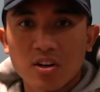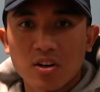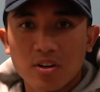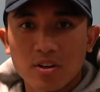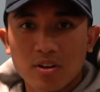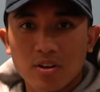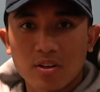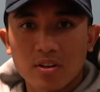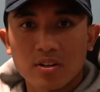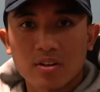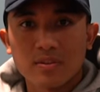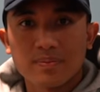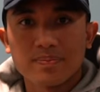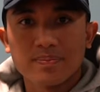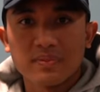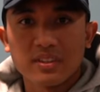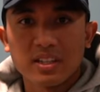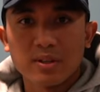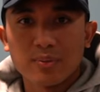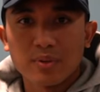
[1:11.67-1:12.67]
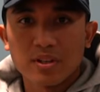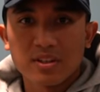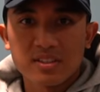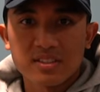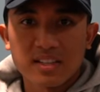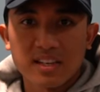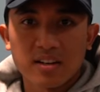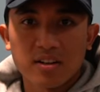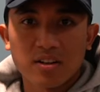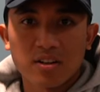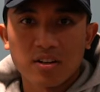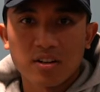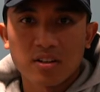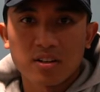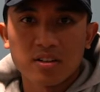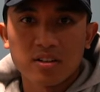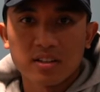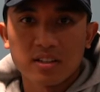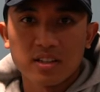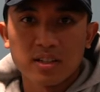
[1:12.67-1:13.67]
or email us at
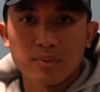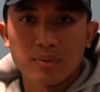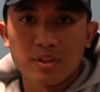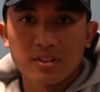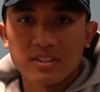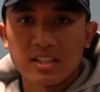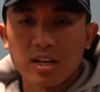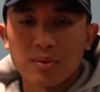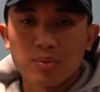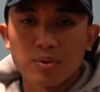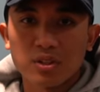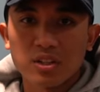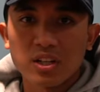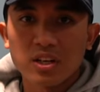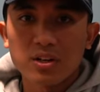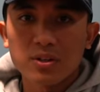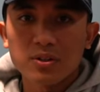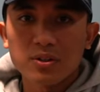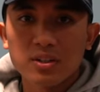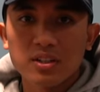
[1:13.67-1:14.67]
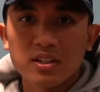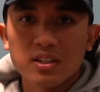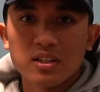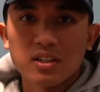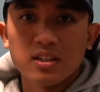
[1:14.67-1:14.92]
our email down below.